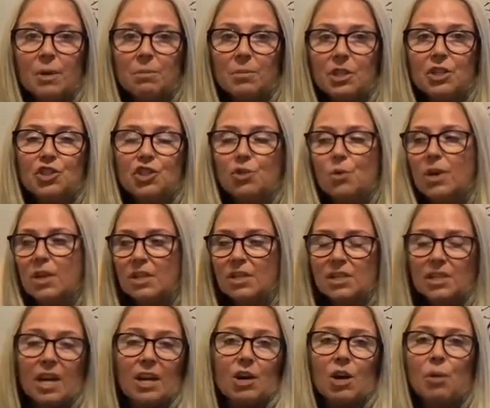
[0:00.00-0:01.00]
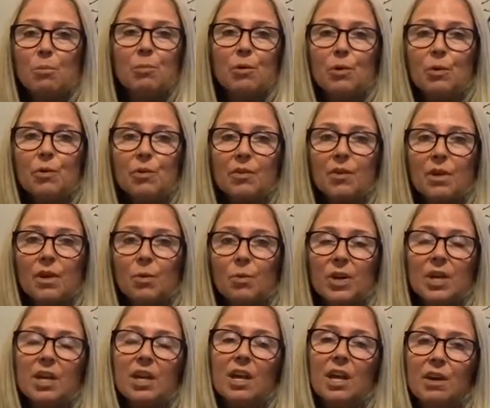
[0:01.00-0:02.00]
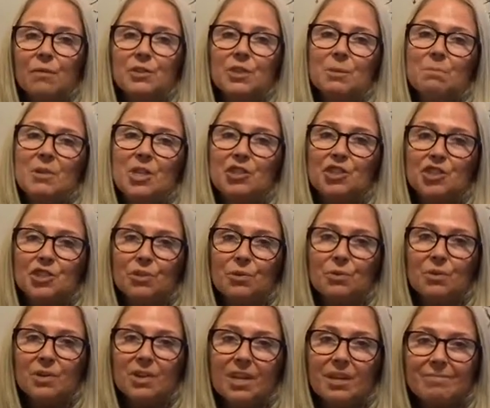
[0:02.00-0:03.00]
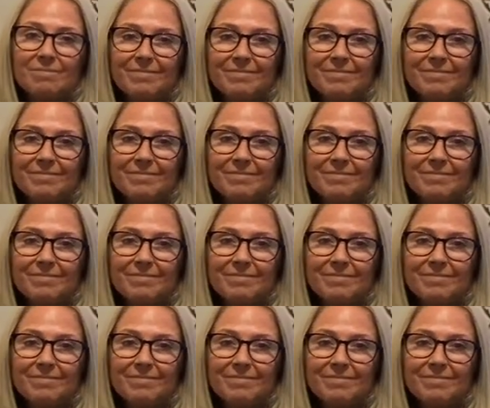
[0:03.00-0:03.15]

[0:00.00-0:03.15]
Please join us at our booth. We'd love to meet you.